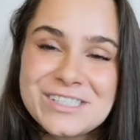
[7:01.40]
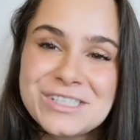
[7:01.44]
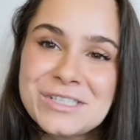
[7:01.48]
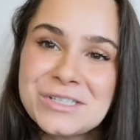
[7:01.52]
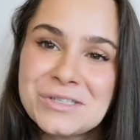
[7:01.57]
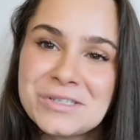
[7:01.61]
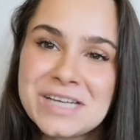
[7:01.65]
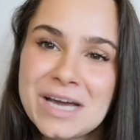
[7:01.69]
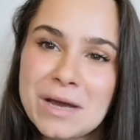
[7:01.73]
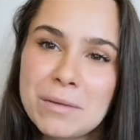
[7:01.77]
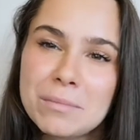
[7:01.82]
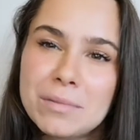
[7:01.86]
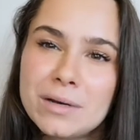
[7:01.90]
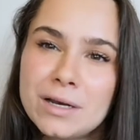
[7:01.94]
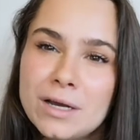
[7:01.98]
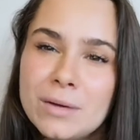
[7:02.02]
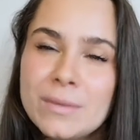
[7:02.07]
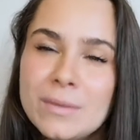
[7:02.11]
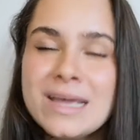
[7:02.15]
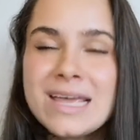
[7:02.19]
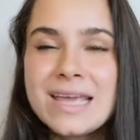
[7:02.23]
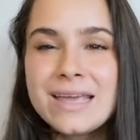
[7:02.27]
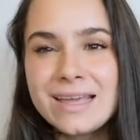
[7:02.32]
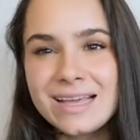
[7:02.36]
to do down
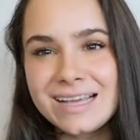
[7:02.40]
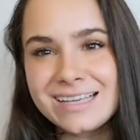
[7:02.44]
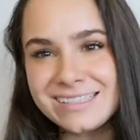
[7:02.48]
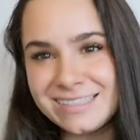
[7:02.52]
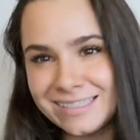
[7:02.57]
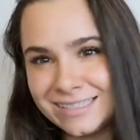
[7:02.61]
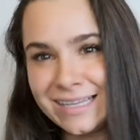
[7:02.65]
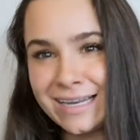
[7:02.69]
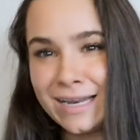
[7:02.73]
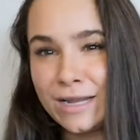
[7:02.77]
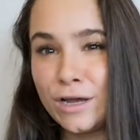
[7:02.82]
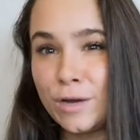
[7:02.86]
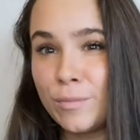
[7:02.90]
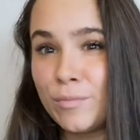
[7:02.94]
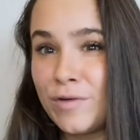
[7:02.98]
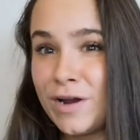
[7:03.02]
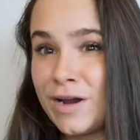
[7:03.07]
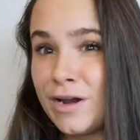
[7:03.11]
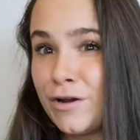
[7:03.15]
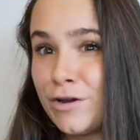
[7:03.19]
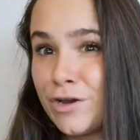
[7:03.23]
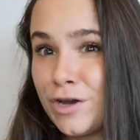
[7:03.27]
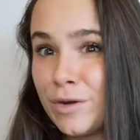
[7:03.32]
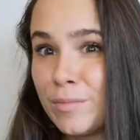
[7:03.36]
below is sitting
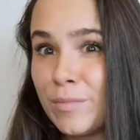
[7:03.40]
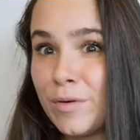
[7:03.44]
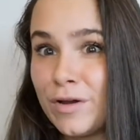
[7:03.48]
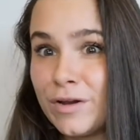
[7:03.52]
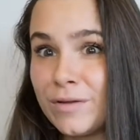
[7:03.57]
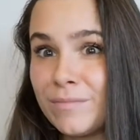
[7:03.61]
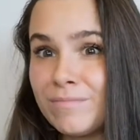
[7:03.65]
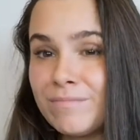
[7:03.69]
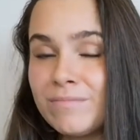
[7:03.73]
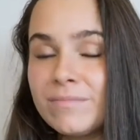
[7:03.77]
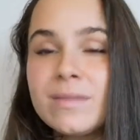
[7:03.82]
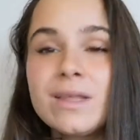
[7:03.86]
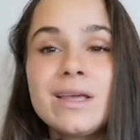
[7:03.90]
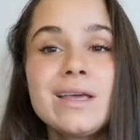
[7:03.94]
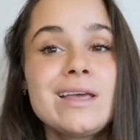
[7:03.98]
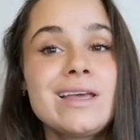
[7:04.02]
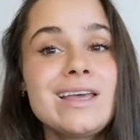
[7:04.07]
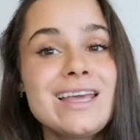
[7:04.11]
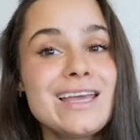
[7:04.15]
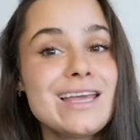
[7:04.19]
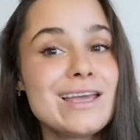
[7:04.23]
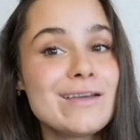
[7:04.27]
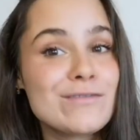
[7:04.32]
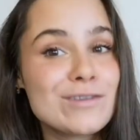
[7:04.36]
upright on your bottom.
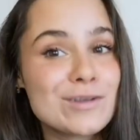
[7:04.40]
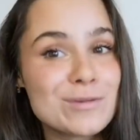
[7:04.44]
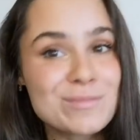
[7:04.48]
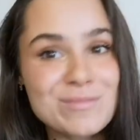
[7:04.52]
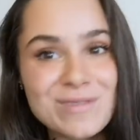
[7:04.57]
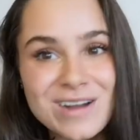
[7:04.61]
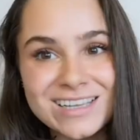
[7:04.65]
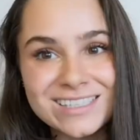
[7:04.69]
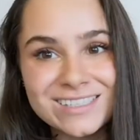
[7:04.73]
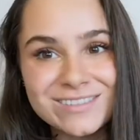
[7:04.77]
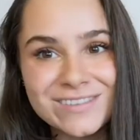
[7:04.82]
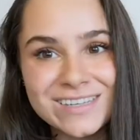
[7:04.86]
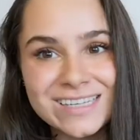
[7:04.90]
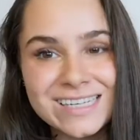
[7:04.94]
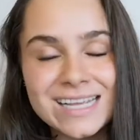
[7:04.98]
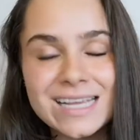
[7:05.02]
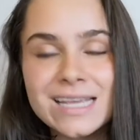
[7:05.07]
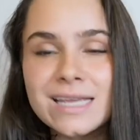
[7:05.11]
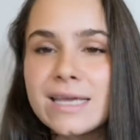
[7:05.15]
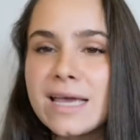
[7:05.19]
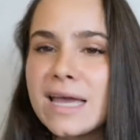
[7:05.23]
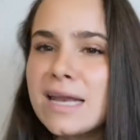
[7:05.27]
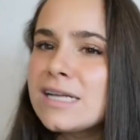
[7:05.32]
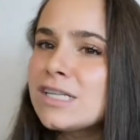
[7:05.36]
If you're
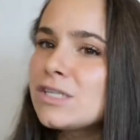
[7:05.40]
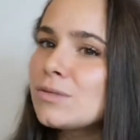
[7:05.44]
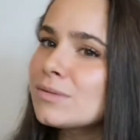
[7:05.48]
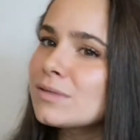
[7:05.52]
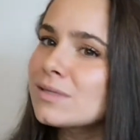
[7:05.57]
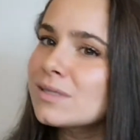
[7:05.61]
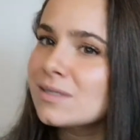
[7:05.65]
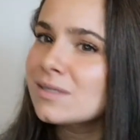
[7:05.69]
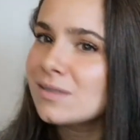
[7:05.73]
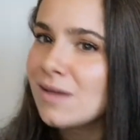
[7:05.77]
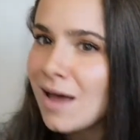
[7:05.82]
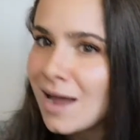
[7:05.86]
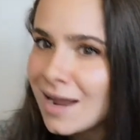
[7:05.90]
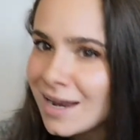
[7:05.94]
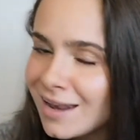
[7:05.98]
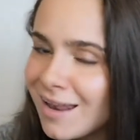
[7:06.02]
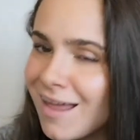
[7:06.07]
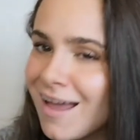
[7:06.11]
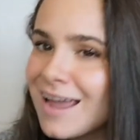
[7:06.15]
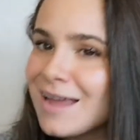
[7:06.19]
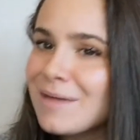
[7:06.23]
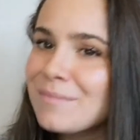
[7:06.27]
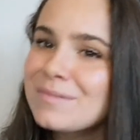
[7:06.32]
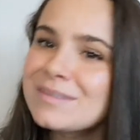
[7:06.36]
breastfeeding, get into a
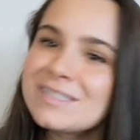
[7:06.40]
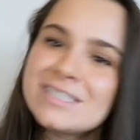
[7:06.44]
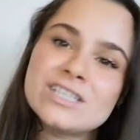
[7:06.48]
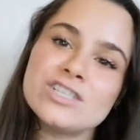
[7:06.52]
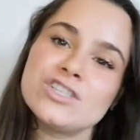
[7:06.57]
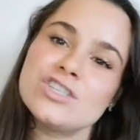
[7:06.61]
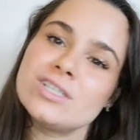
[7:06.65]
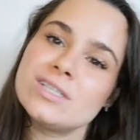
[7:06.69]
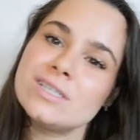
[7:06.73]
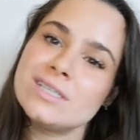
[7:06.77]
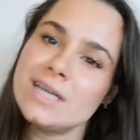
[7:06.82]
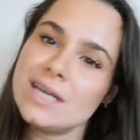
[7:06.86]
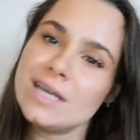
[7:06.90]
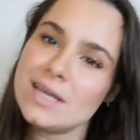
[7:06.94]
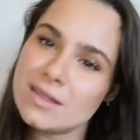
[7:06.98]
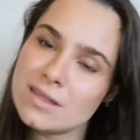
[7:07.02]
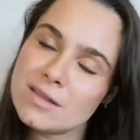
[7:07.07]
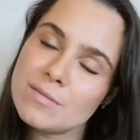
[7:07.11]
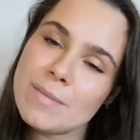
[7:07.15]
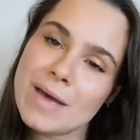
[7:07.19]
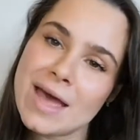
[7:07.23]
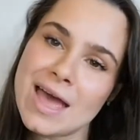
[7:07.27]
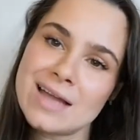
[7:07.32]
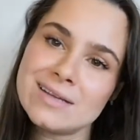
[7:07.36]
side-lying position in
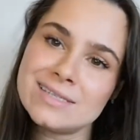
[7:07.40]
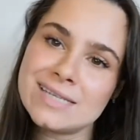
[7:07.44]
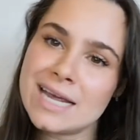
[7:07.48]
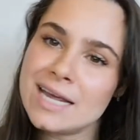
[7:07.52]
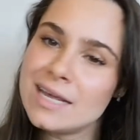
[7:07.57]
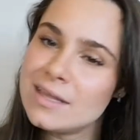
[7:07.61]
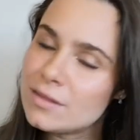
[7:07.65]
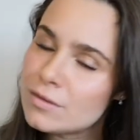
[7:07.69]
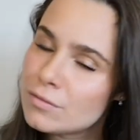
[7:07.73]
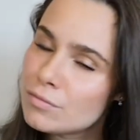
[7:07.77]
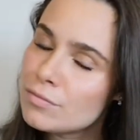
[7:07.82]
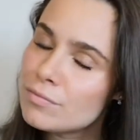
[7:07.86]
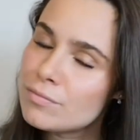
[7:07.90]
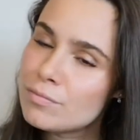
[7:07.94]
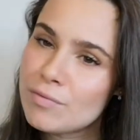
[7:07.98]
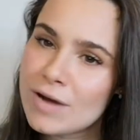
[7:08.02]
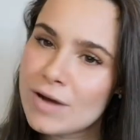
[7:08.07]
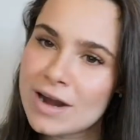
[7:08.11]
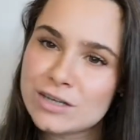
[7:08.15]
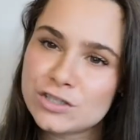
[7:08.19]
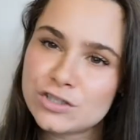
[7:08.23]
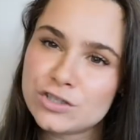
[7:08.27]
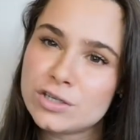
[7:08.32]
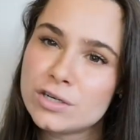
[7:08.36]
the bed, take the
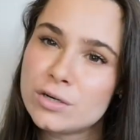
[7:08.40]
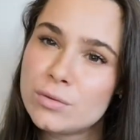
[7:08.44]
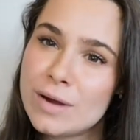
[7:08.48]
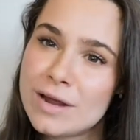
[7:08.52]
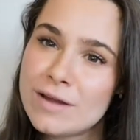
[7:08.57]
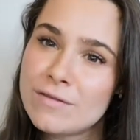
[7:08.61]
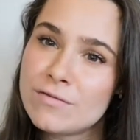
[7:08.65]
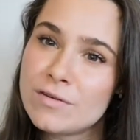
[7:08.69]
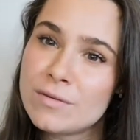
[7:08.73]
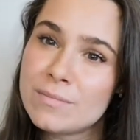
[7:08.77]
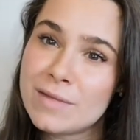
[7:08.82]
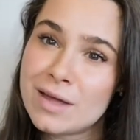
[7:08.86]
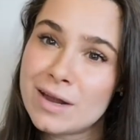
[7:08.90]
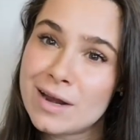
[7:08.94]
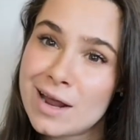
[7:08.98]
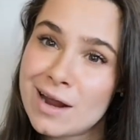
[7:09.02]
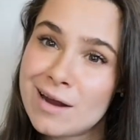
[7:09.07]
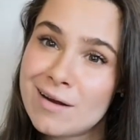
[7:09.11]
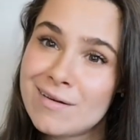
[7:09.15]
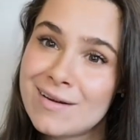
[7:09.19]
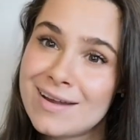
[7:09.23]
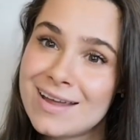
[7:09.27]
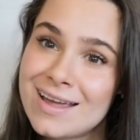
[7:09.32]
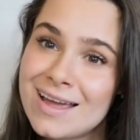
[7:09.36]
pressure away from that
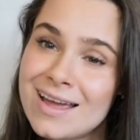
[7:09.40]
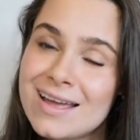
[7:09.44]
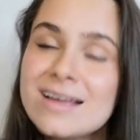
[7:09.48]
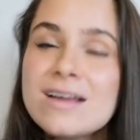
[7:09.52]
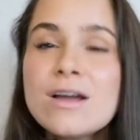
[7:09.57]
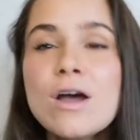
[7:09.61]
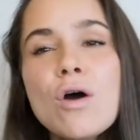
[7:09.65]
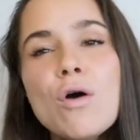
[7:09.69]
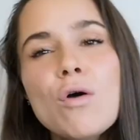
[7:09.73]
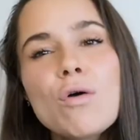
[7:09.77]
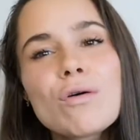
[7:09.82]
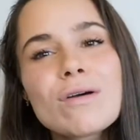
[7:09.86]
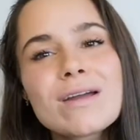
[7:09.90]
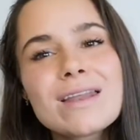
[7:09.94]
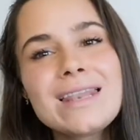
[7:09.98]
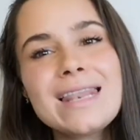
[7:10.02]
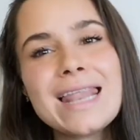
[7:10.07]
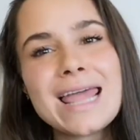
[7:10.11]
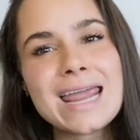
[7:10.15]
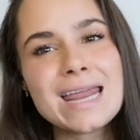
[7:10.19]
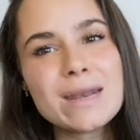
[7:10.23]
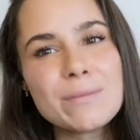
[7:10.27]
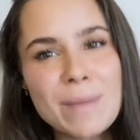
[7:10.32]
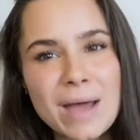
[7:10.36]
area, or a
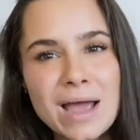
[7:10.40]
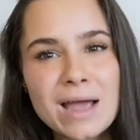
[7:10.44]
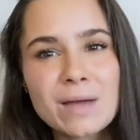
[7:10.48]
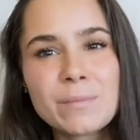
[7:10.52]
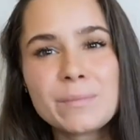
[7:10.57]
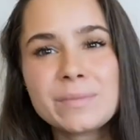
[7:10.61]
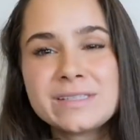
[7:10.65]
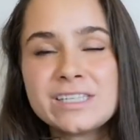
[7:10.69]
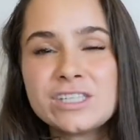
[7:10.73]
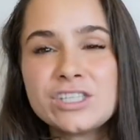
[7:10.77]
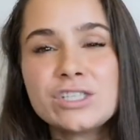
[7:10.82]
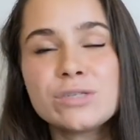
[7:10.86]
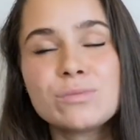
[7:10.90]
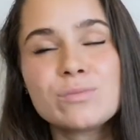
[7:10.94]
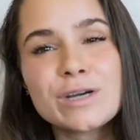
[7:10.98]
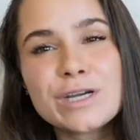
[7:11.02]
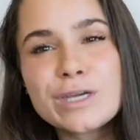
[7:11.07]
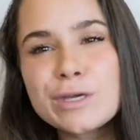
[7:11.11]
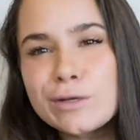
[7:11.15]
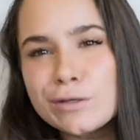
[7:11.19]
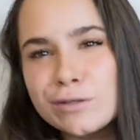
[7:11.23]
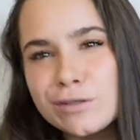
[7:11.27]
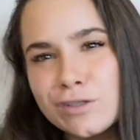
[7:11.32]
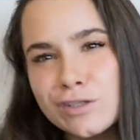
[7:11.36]
laid back position where
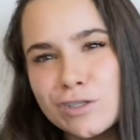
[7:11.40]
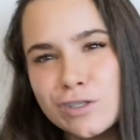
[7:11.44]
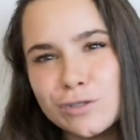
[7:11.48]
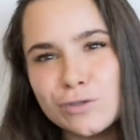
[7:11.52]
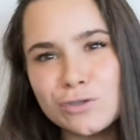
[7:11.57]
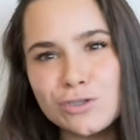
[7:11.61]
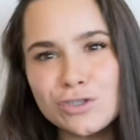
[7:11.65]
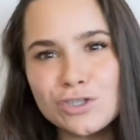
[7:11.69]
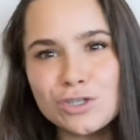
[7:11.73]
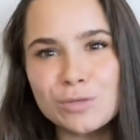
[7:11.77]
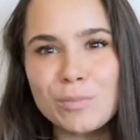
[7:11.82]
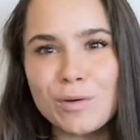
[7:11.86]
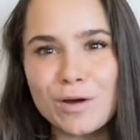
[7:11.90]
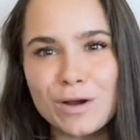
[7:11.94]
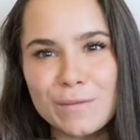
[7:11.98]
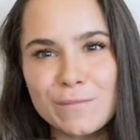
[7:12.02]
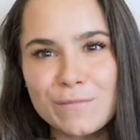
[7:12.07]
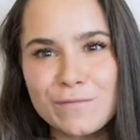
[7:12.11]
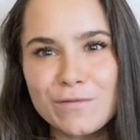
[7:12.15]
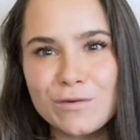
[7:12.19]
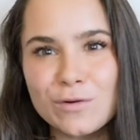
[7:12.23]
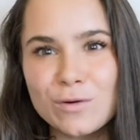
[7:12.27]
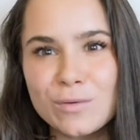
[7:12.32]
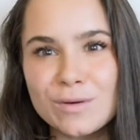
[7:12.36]
you can scoot your
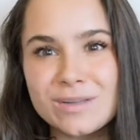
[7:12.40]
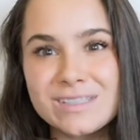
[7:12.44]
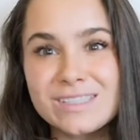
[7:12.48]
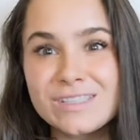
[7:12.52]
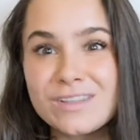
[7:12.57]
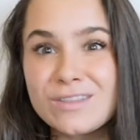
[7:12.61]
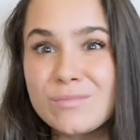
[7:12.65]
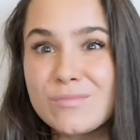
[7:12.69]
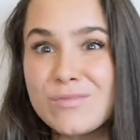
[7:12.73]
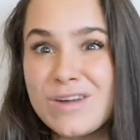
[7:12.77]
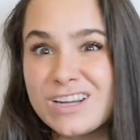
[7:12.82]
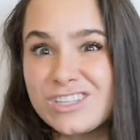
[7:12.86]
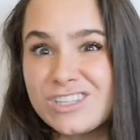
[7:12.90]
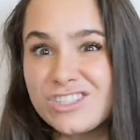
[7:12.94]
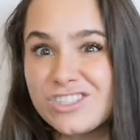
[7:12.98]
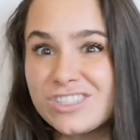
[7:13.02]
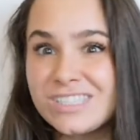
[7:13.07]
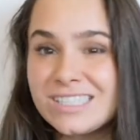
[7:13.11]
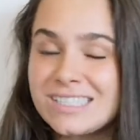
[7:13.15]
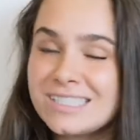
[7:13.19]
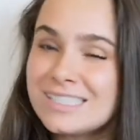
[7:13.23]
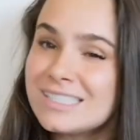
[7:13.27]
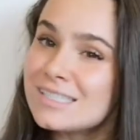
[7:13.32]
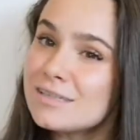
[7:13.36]
bottom forward so the pressure
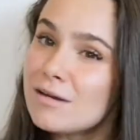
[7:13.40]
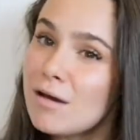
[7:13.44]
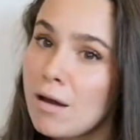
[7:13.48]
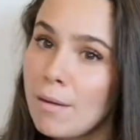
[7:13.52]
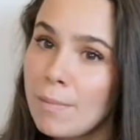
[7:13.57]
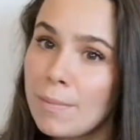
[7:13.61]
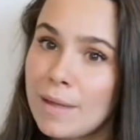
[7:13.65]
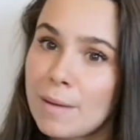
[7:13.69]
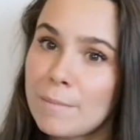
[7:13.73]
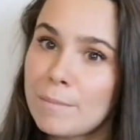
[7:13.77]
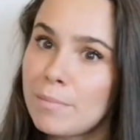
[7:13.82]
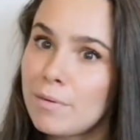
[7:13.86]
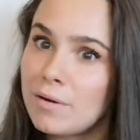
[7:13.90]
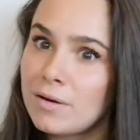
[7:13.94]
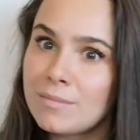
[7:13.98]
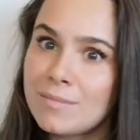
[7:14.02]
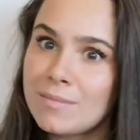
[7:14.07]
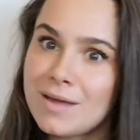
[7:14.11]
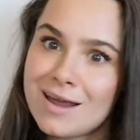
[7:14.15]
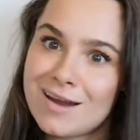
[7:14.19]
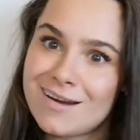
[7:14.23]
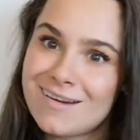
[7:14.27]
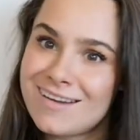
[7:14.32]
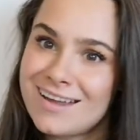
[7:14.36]
isn't on that
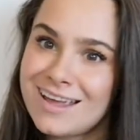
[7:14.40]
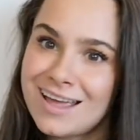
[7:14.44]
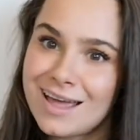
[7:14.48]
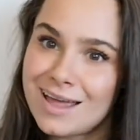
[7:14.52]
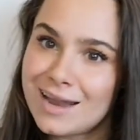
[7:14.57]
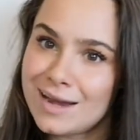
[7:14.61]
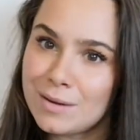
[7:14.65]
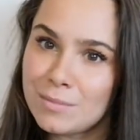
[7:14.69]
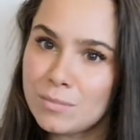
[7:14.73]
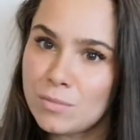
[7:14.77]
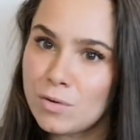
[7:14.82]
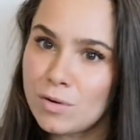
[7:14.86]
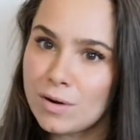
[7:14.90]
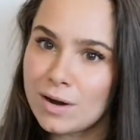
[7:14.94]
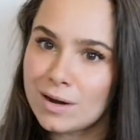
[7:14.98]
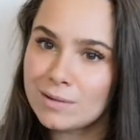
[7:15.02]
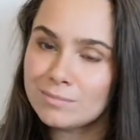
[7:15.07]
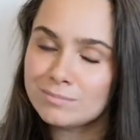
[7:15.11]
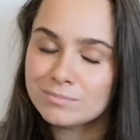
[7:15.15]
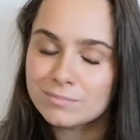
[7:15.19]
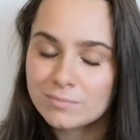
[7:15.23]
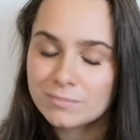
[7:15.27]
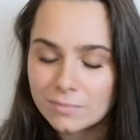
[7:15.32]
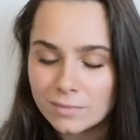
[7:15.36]
bottom area anymore.